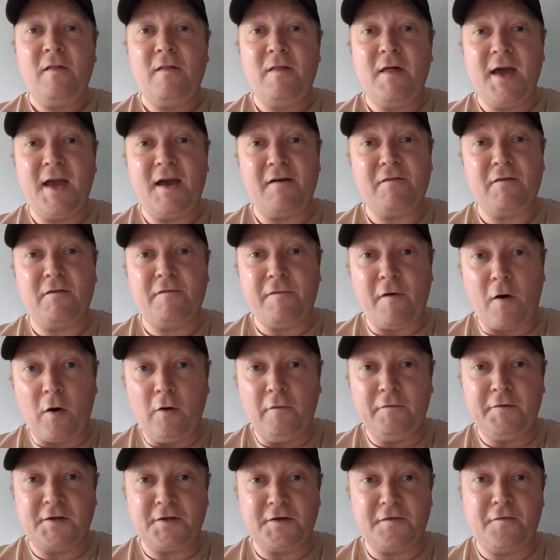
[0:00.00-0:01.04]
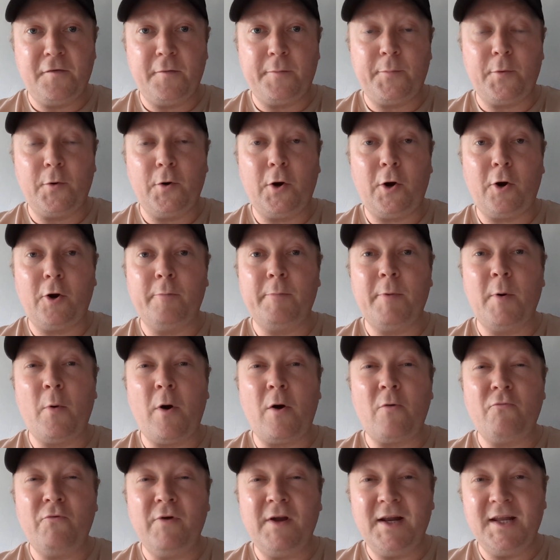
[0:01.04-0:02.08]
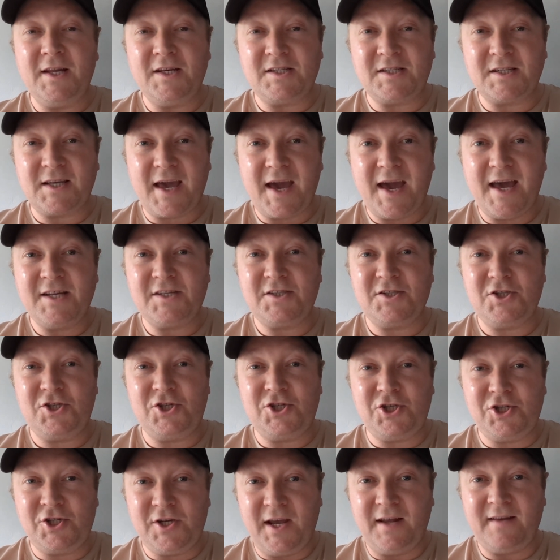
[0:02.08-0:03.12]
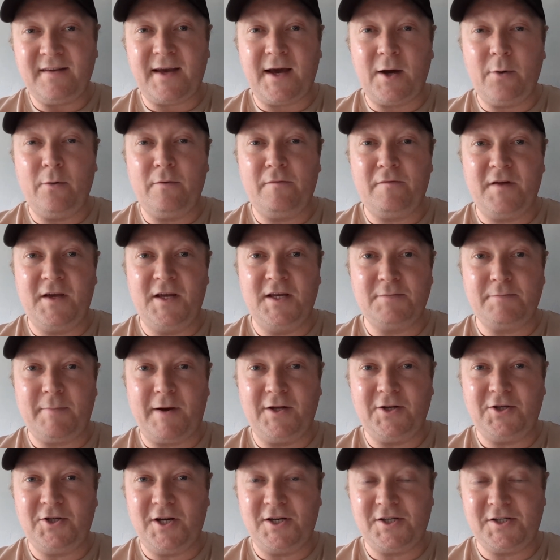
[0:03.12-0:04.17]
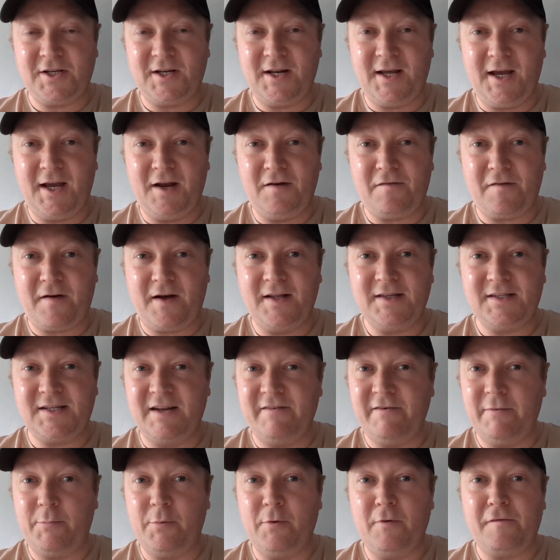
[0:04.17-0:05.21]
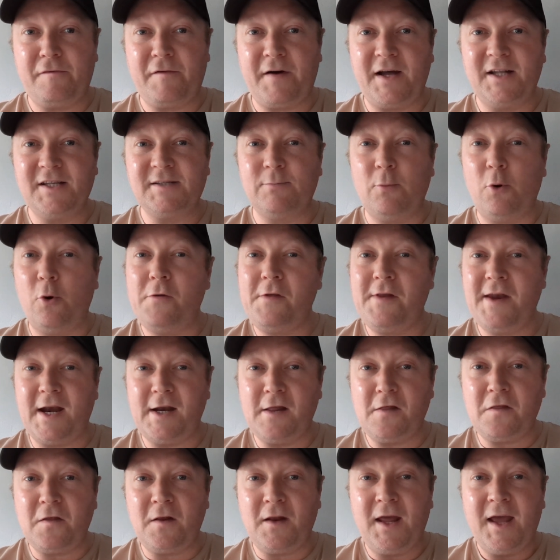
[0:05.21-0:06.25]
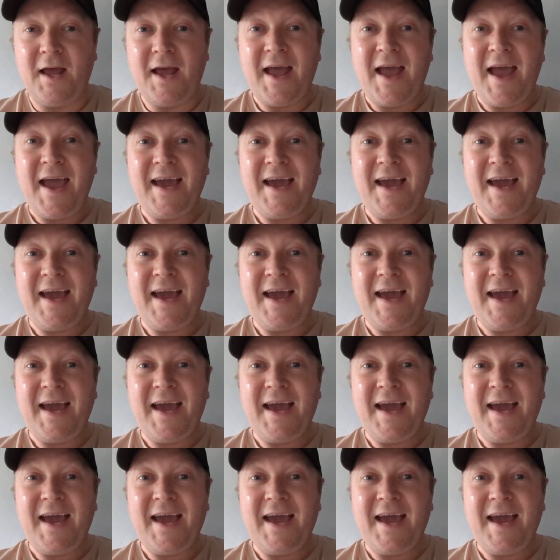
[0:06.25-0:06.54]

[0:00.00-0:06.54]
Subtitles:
They have evolved as a football club. But what really scares the shit out of these Manchester United fans, Liverpool fans, more than anything,